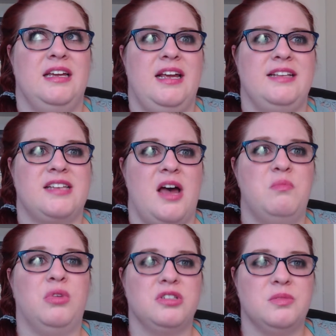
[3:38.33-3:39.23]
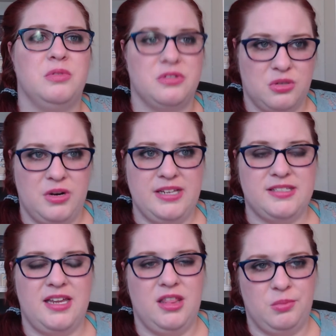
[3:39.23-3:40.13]
it's got multiple
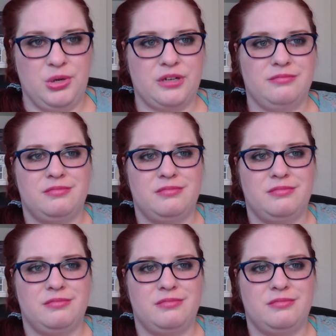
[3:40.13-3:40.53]
stories in the book.